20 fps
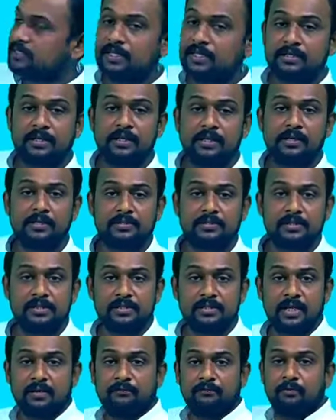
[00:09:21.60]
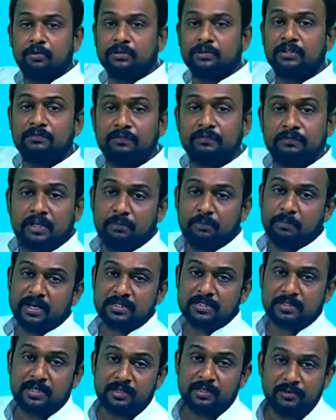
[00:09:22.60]
are present continuous tense, and 4th and 5th are
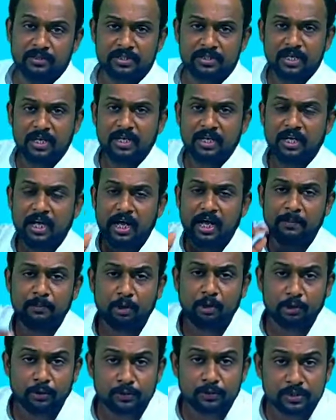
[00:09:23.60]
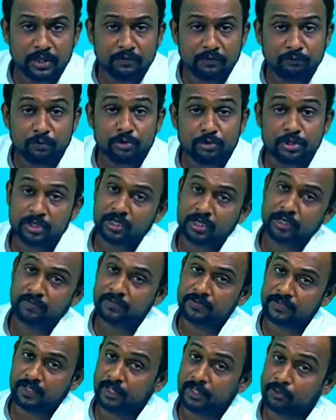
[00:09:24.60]
past continuous. I am not using future
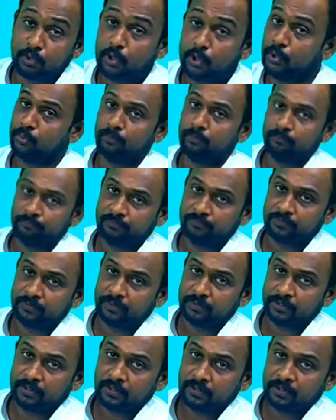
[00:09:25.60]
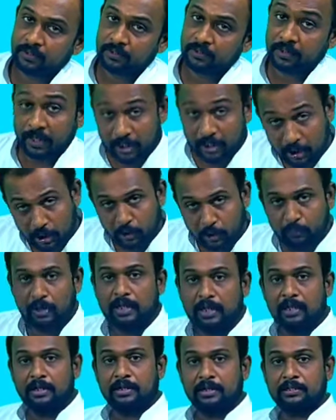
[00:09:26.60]
continuous here. I told you there are
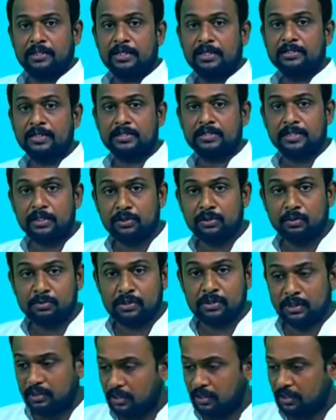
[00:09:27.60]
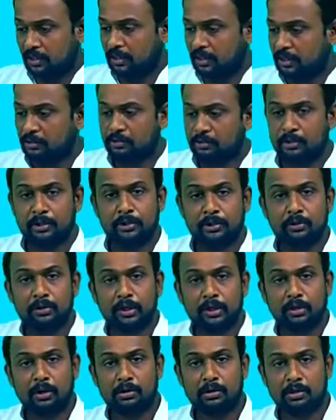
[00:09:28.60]
12 tenses in total.
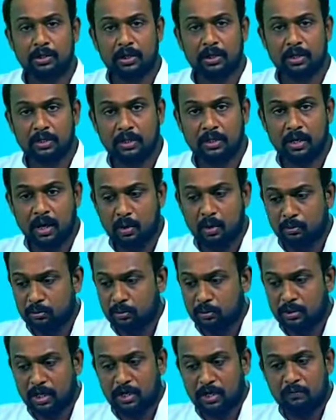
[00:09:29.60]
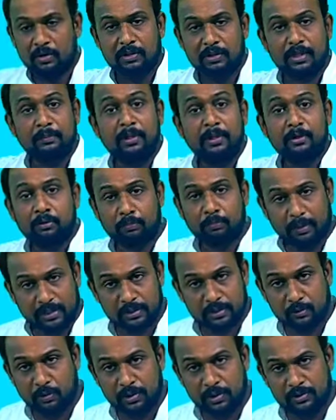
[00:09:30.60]
You need not learn how to convert them into
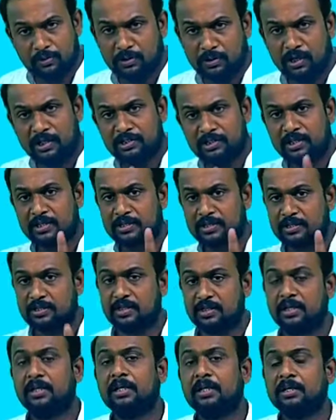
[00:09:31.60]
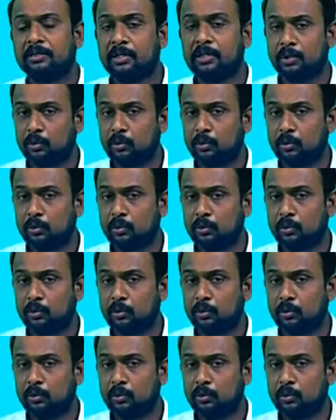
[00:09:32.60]
passive voice. You learn just the